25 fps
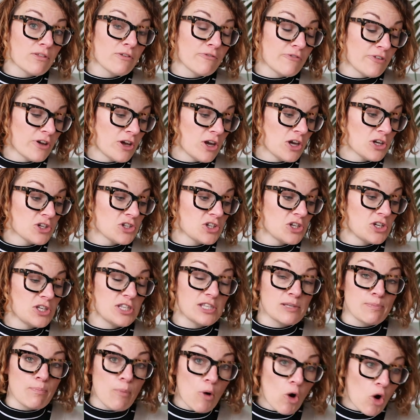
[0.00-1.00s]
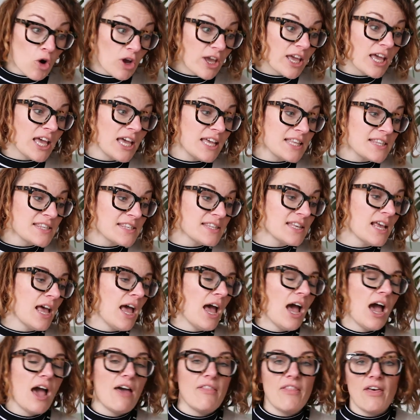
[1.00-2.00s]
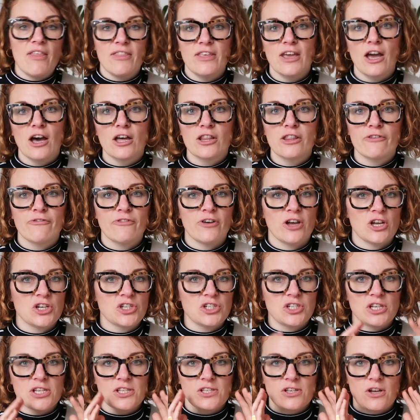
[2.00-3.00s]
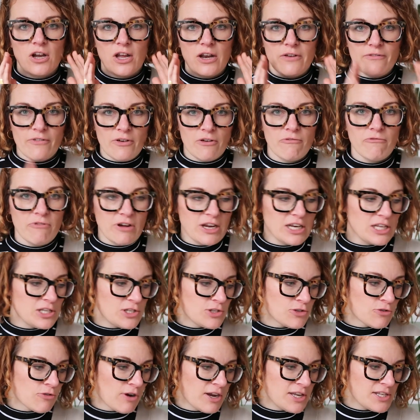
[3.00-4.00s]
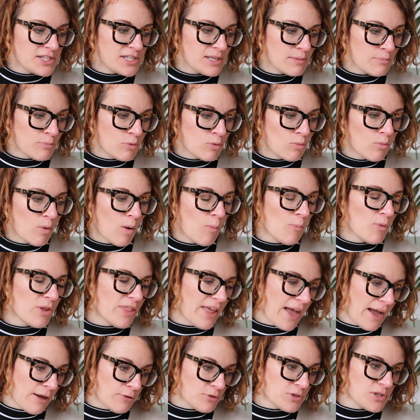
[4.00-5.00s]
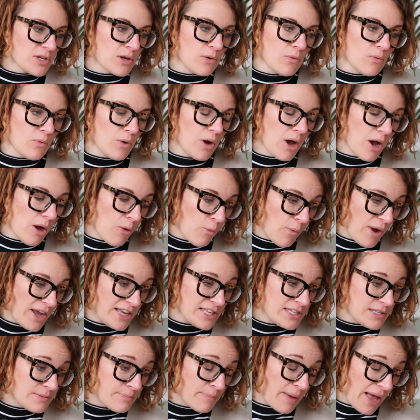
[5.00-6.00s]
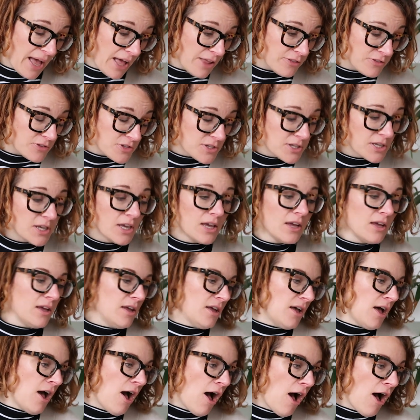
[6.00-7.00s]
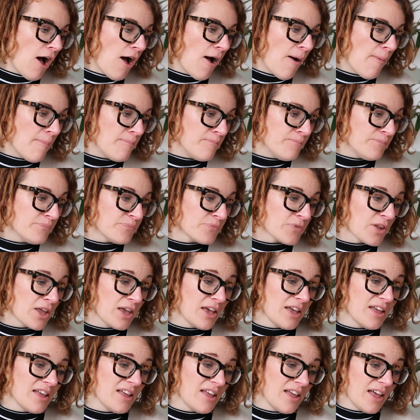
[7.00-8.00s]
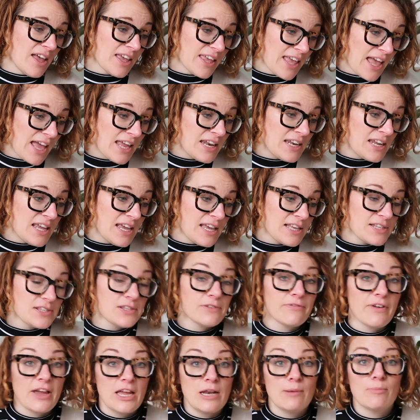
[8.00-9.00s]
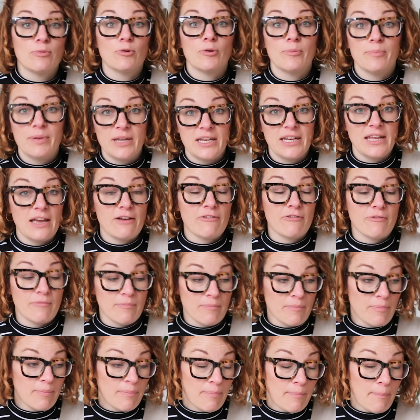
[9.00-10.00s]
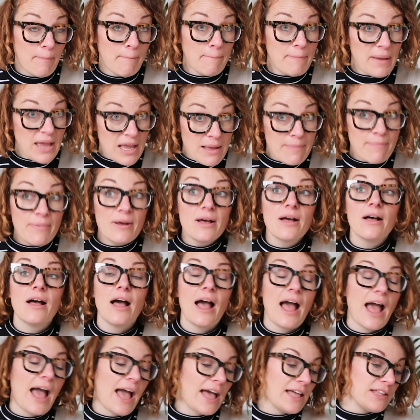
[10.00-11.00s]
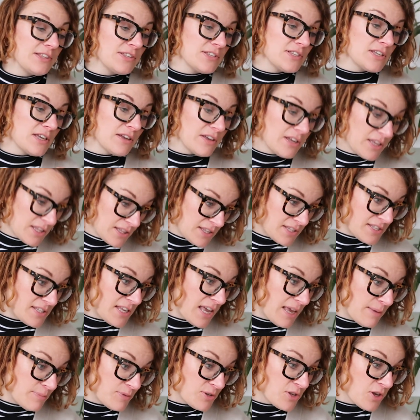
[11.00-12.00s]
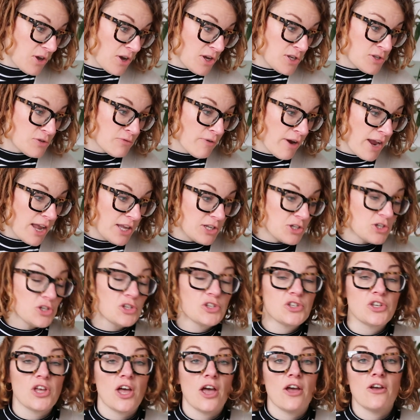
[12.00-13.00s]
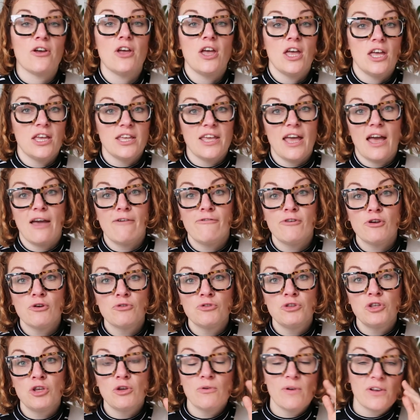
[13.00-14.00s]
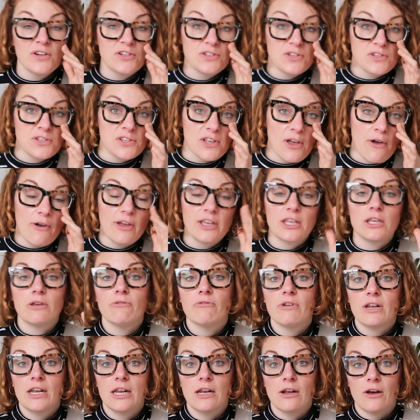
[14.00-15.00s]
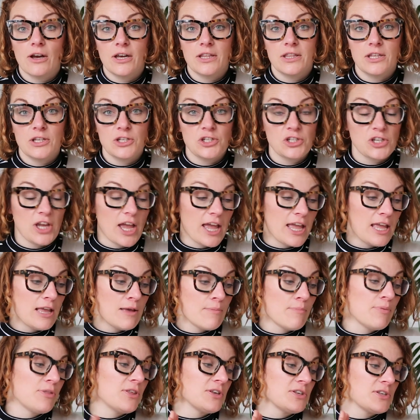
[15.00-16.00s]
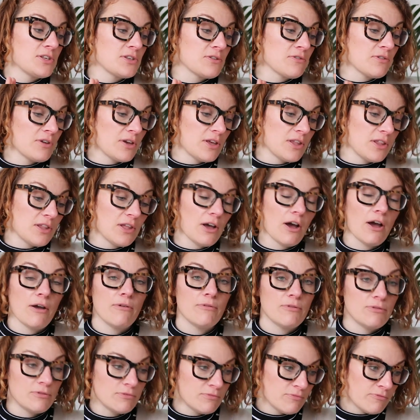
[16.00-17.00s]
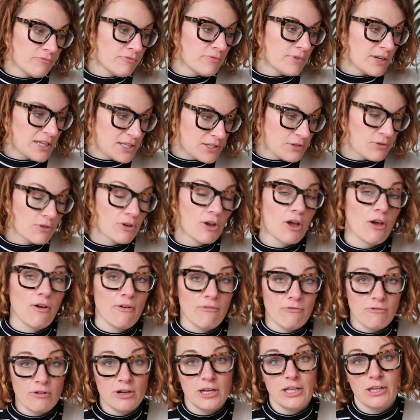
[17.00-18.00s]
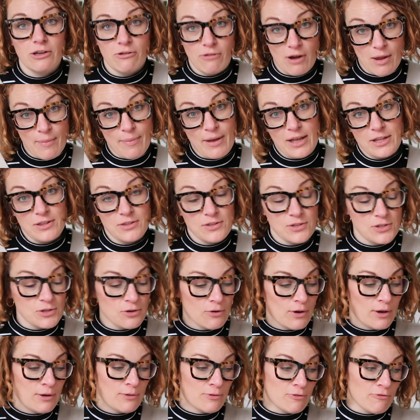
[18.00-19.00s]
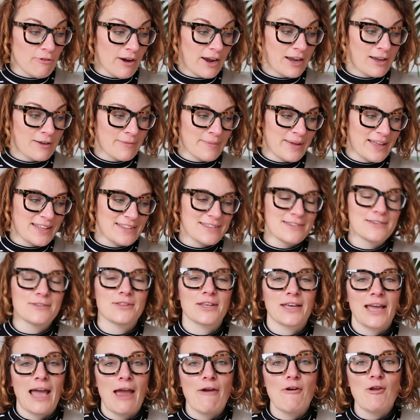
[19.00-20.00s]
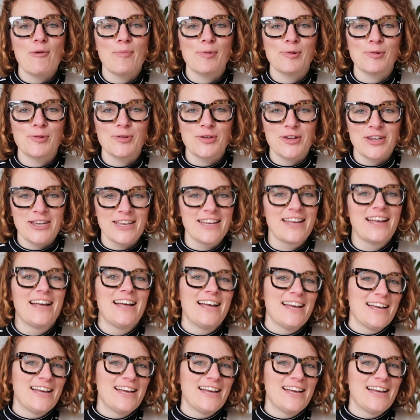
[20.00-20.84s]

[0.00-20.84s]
of the versions, pockets, and then the other version is kind of a really straight, simple one without a waistband. Again, it's available in PDF and paper and the same size range. So yeah, if you're newish to sewing, you really like this shape, this is Lees & Co have really great patterns, so I would recommend the Garibaldi.